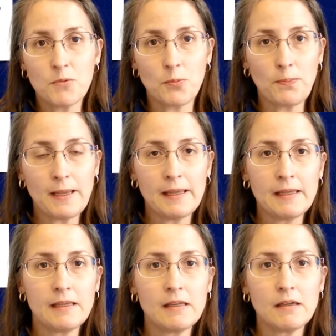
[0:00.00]
You're
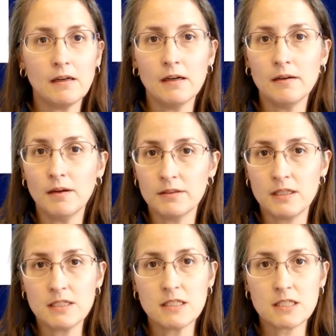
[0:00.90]
paying a
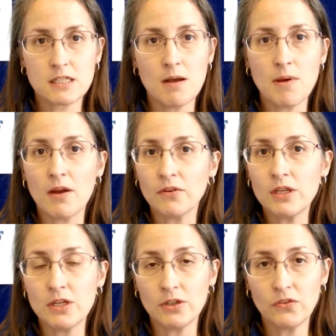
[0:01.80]
decent sum
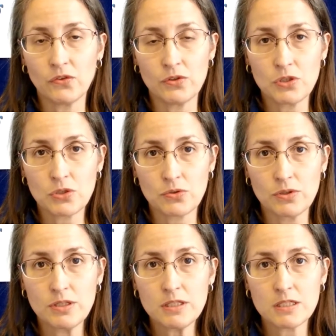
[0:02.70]
every year for
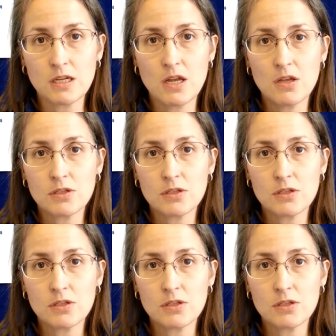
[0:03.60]
insurance.